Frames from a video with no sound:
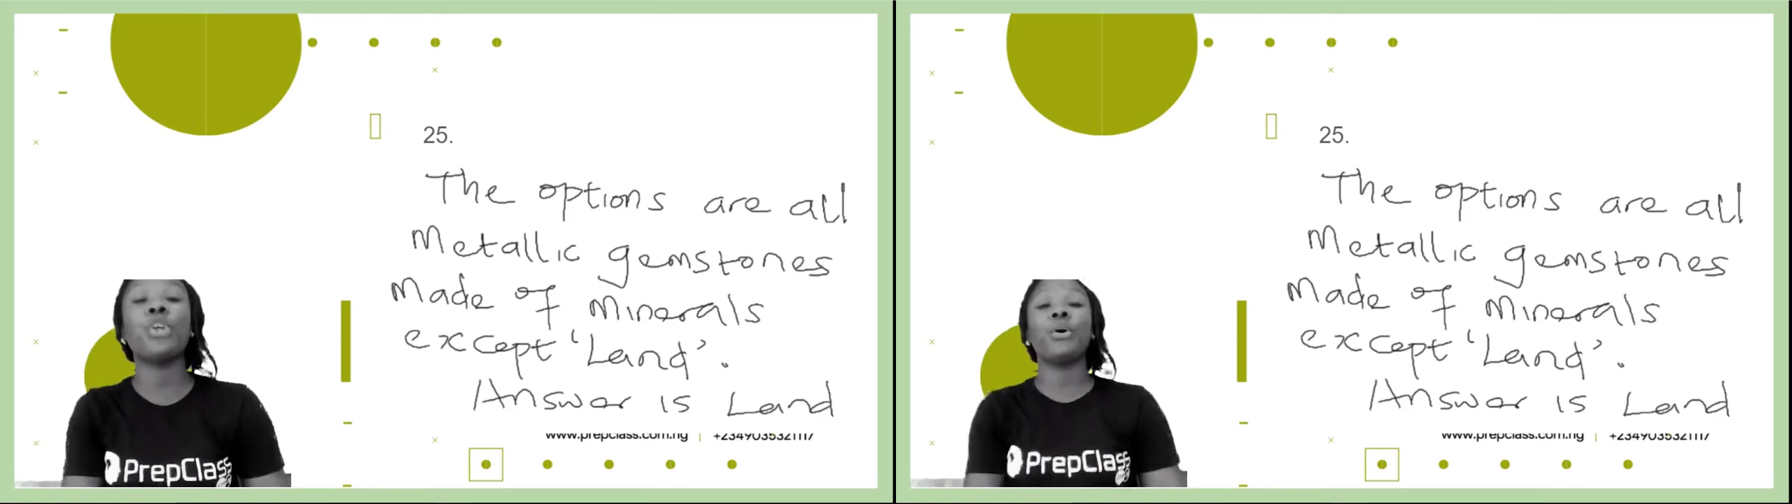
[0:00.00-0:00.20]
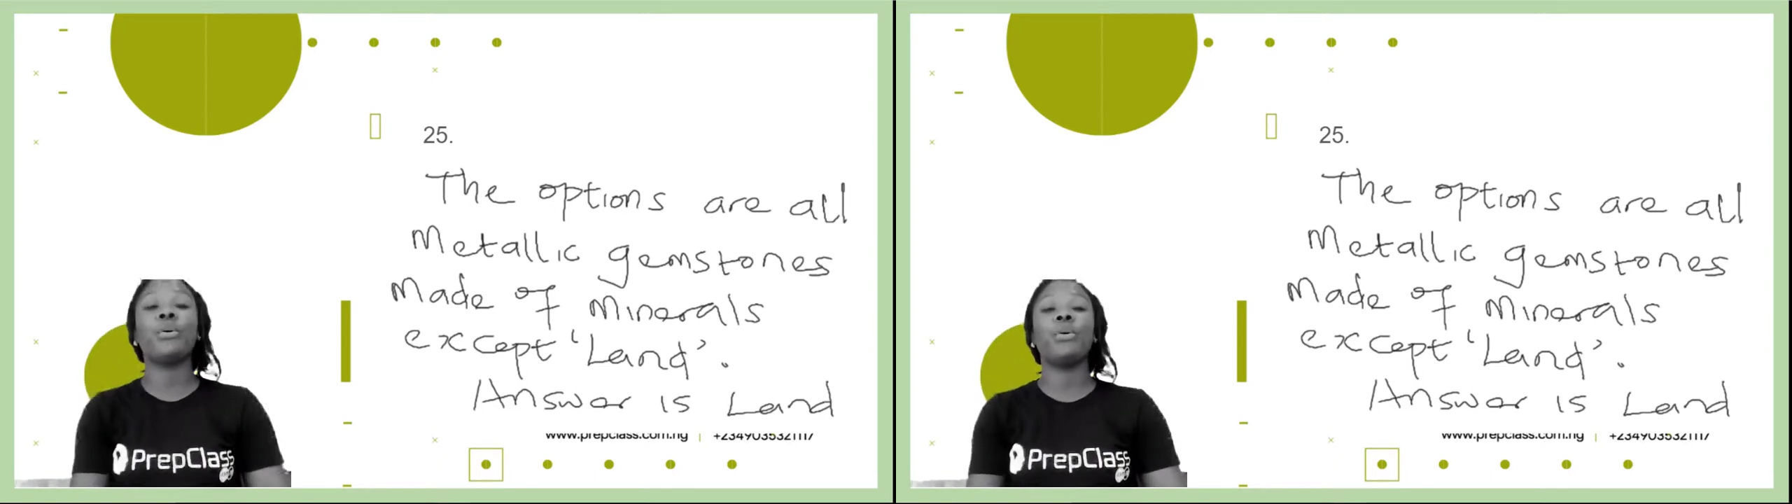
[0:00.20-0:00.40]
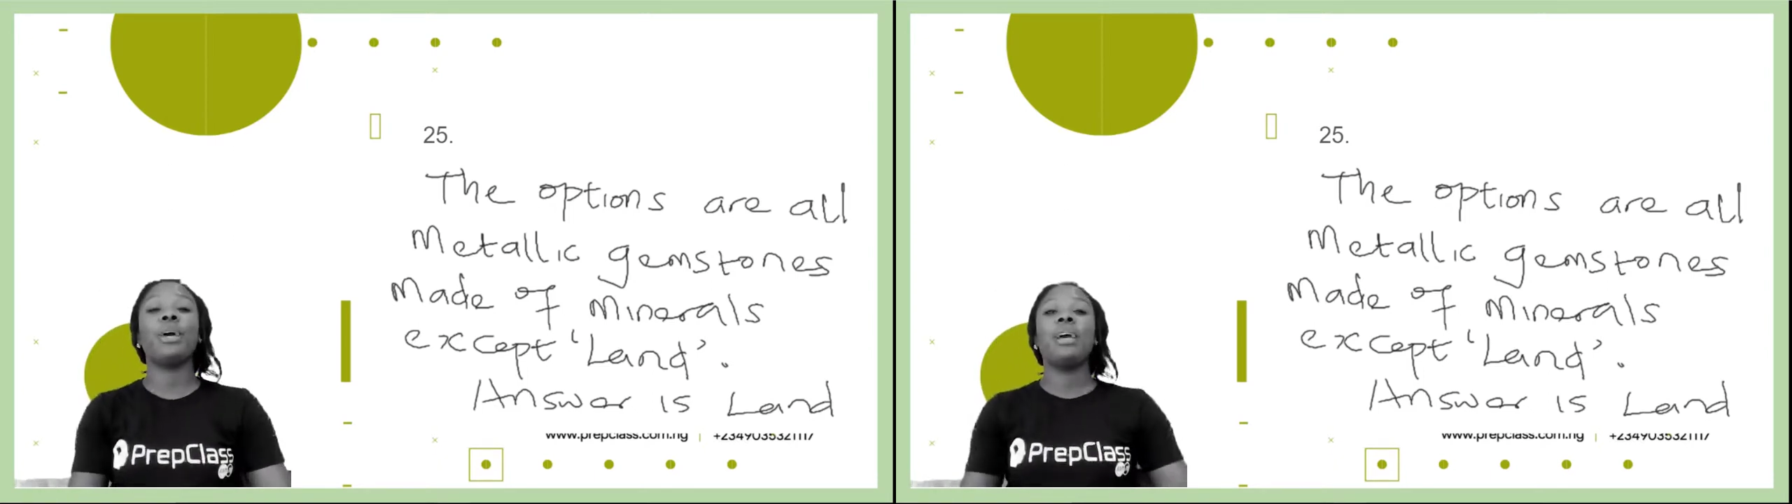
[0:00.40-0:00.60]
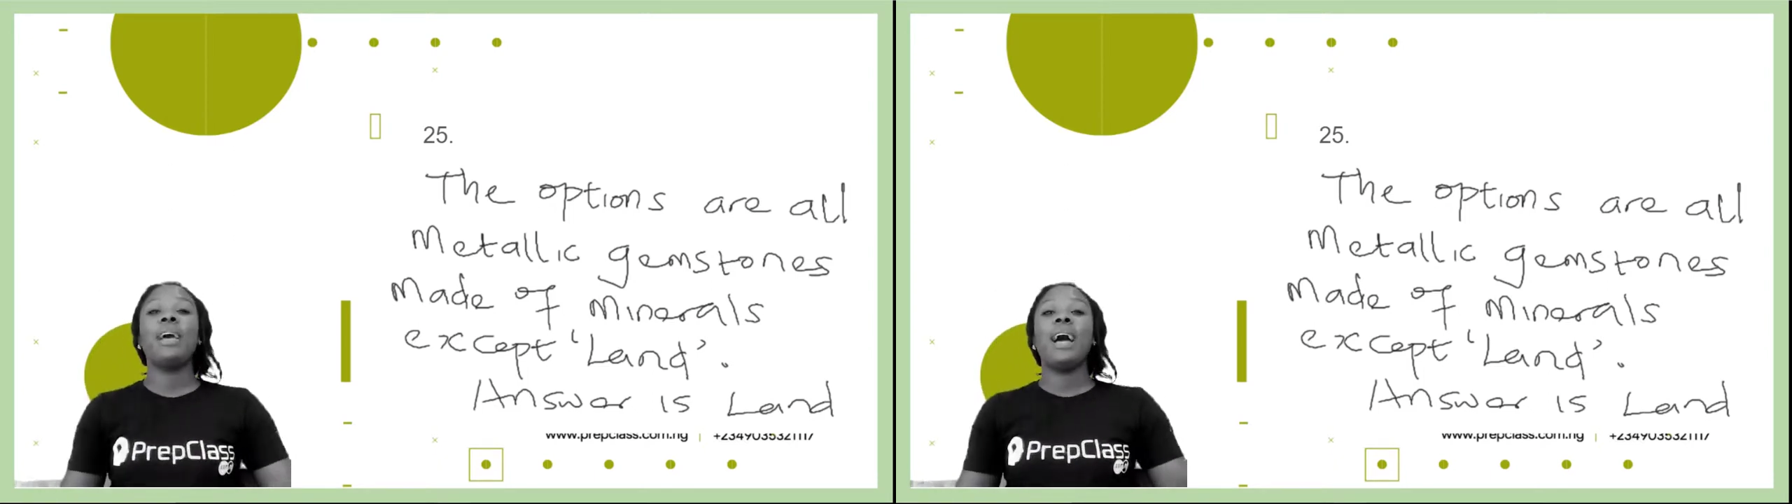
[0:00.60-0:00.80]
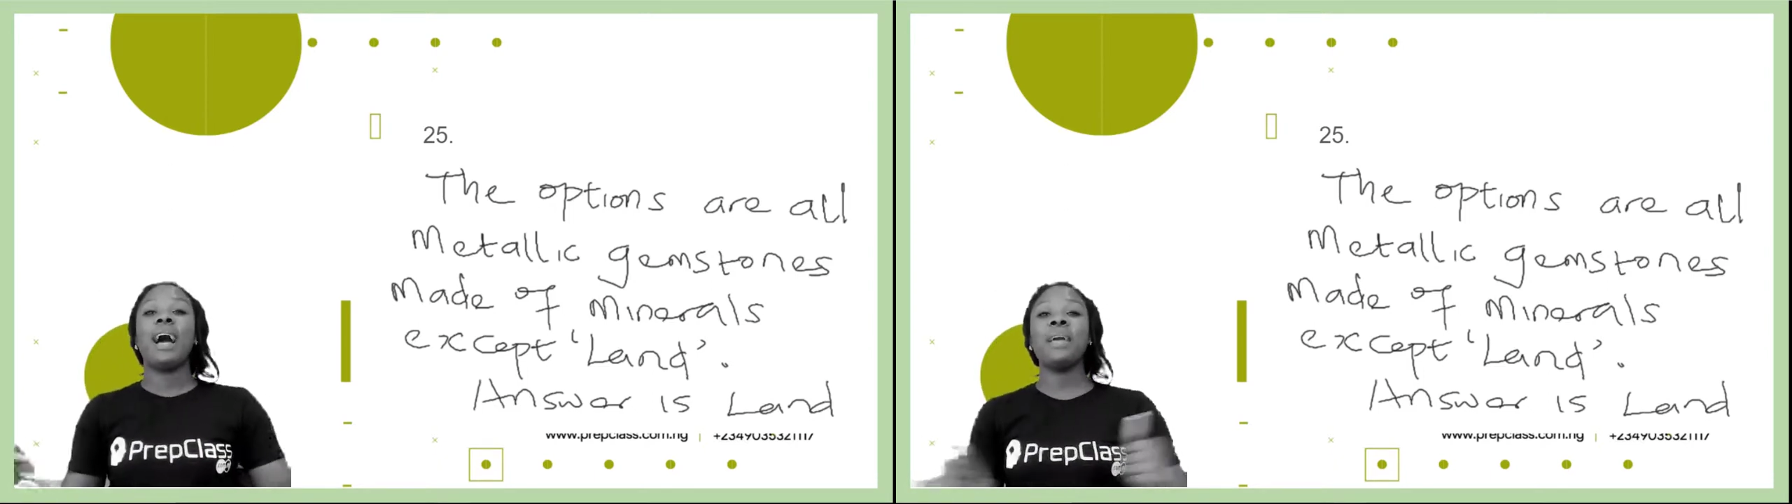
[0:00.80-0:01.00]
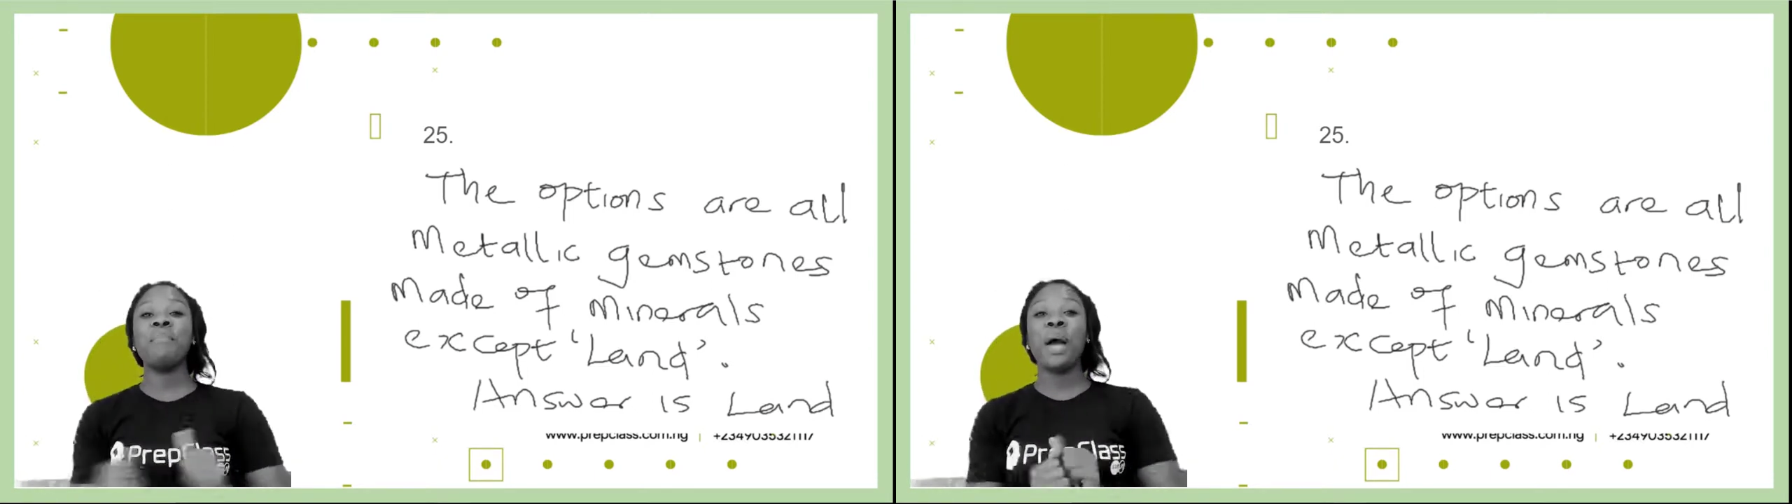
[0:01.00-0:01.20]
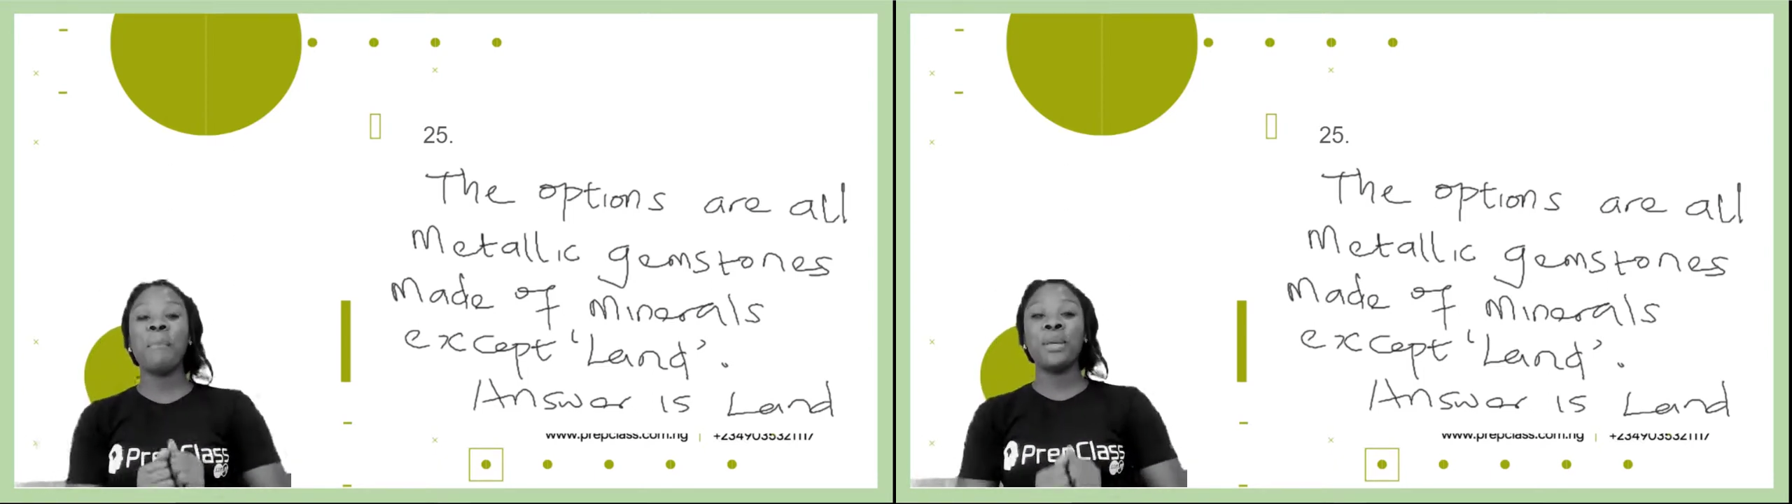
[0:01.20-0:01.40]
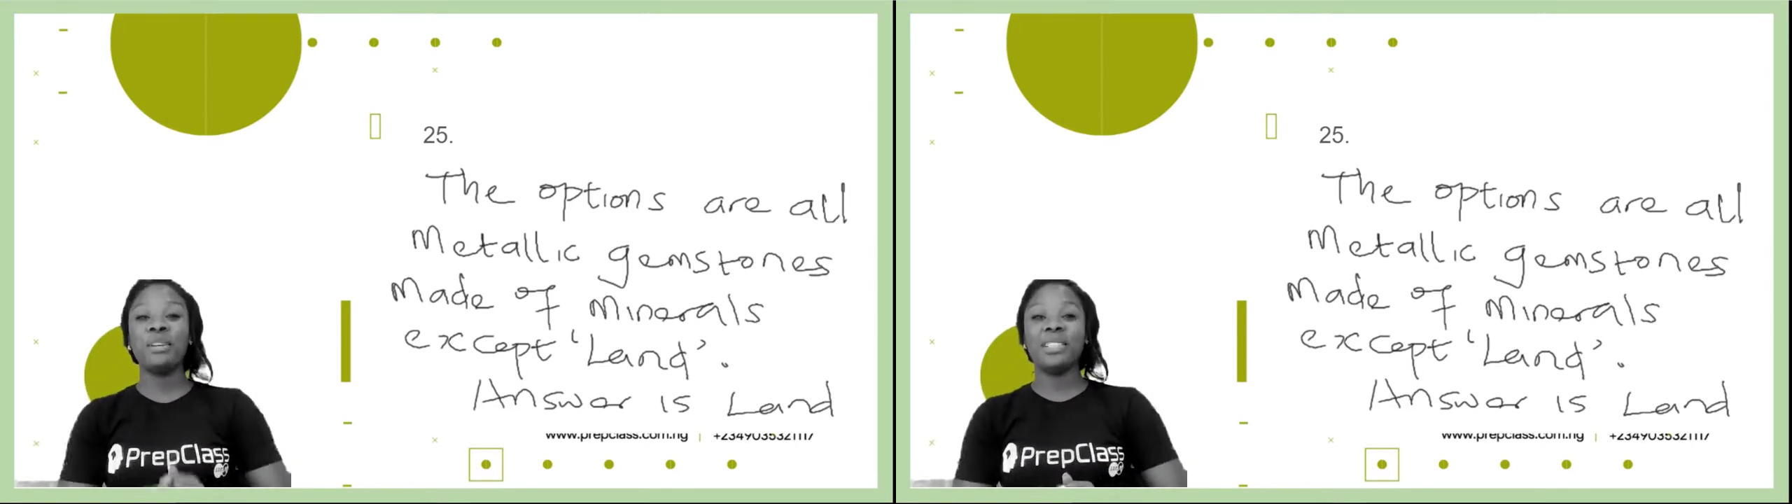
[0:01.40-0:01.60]
So I am
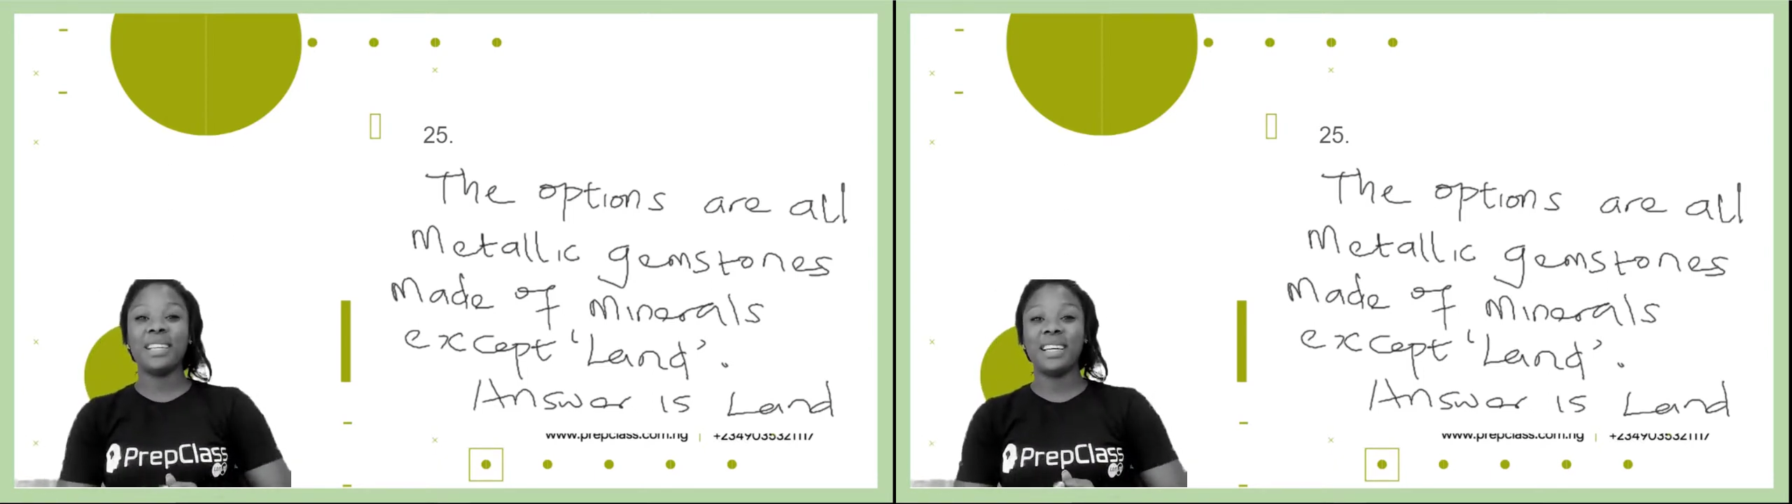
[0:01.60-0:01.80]
happy you